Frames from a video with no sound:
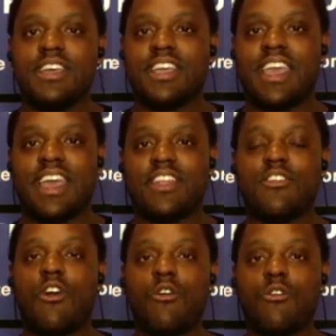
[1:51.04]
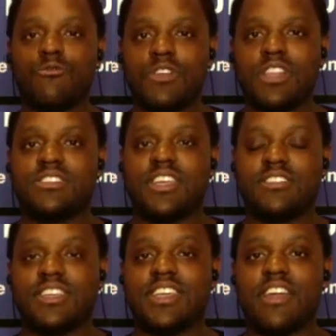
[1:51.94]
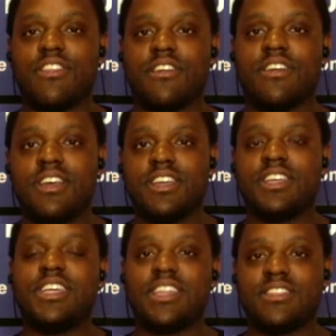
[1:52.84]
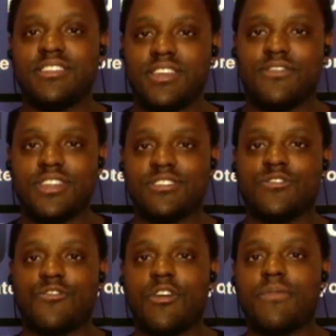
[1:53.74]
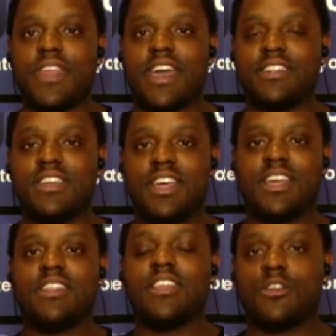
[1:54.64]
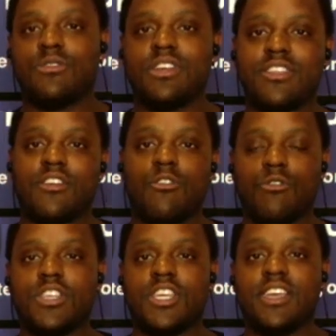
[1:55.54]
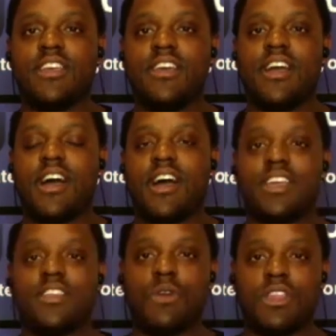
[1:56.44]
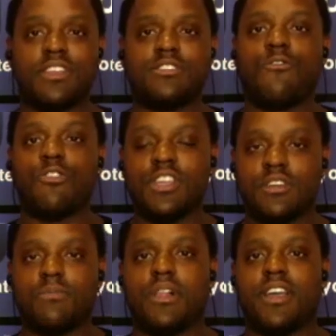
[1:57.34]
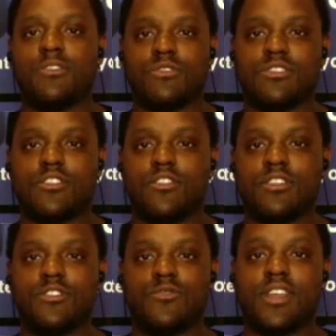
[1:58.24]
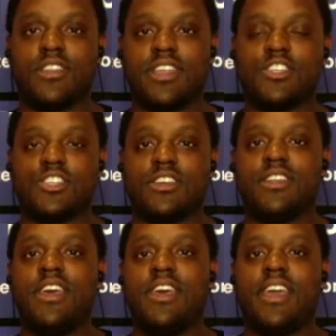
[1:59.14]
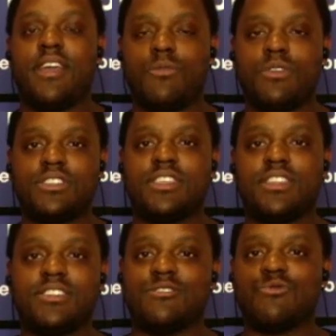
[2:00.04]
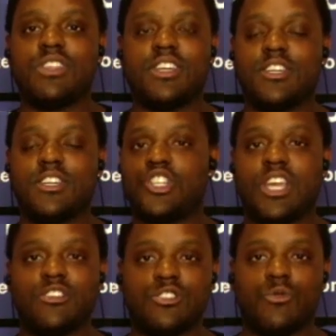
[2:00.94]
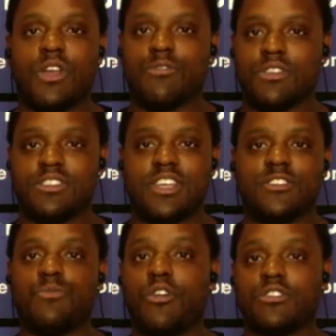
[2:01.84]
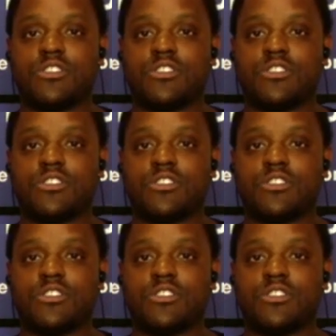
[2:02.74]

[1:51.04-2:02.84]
can own real estate together, get the dividends from that, and liquidate their holding in a way that's fully compliant with securities regulation. And we see this is really going to change the way real estate is bought,